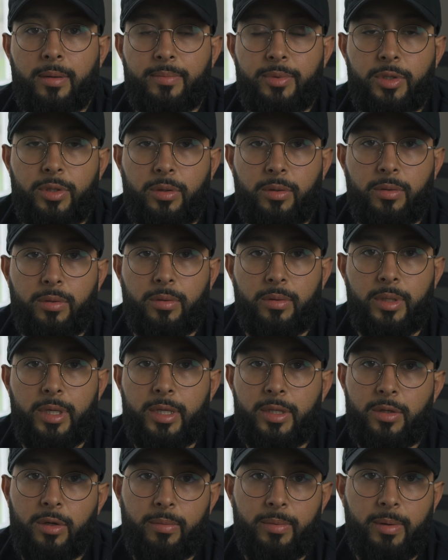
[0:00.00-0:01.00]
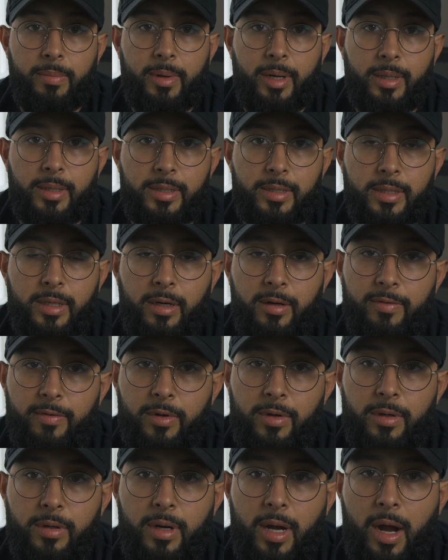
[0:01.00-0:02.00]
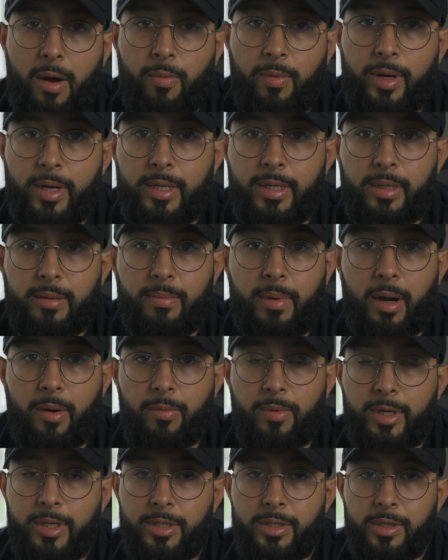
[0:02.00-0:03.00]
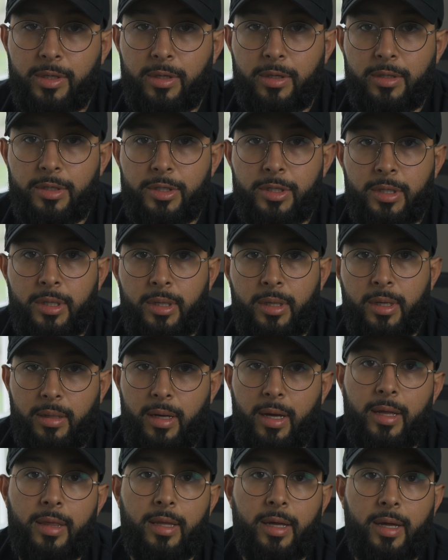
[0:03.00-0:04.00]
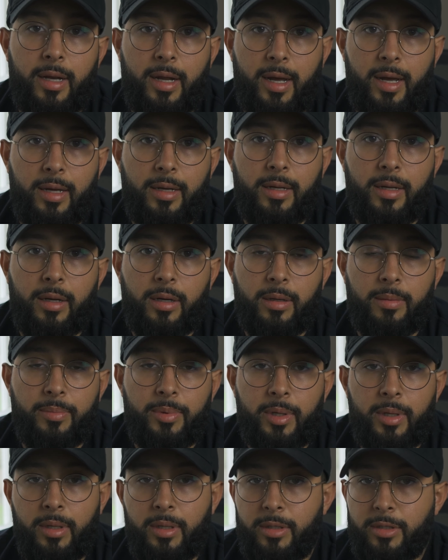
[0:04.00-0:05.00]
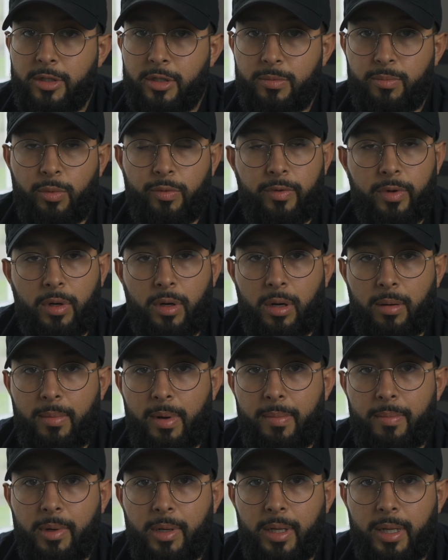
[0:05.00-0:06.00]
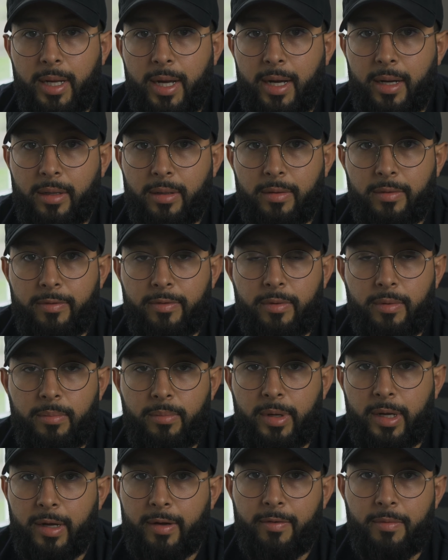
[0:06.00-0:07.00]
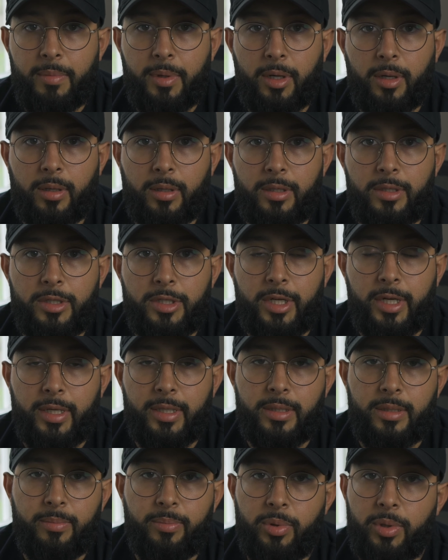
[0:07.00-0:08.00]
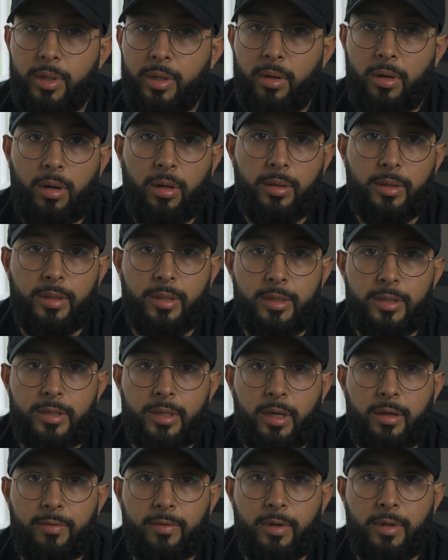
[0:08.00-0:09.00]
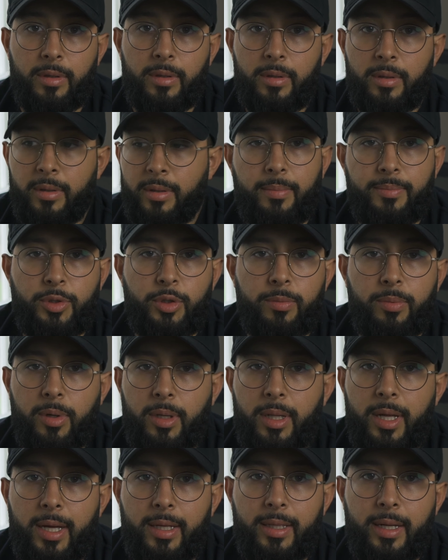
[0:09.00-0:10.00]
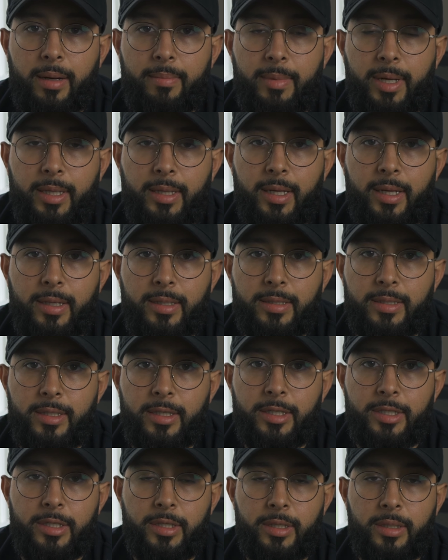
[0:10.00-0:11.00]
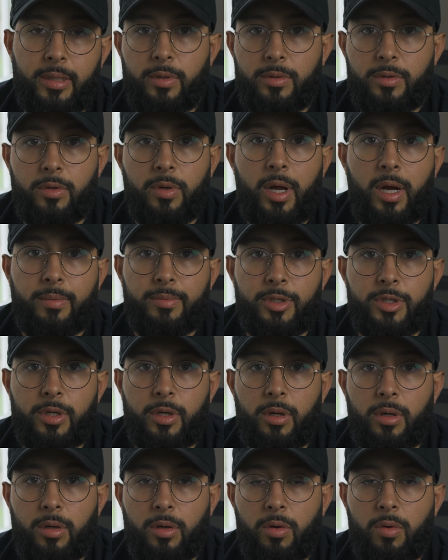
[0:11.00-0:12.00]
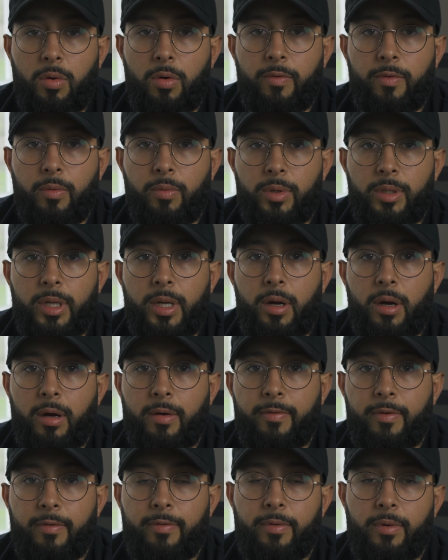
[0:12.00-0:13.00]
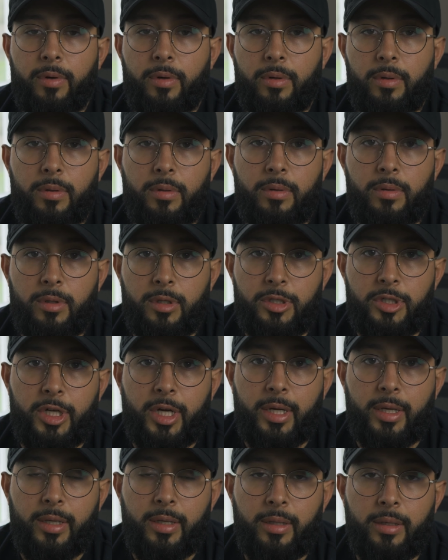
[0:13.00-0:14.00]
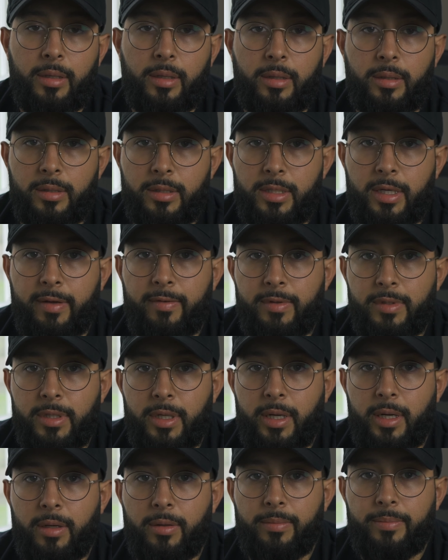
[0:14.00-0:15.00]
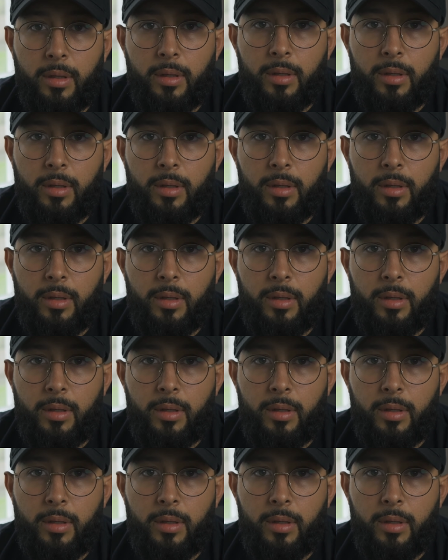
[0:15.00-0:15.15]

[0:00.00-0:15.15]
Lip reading: So he told me about Discover. I went and did my research, and then I ended up just moving all my money out of Bank of America and Chase and putting it all in Discover. I'm super glad that I made that decision. So now I'm just gonna go over what they offer for the checking and the savings account.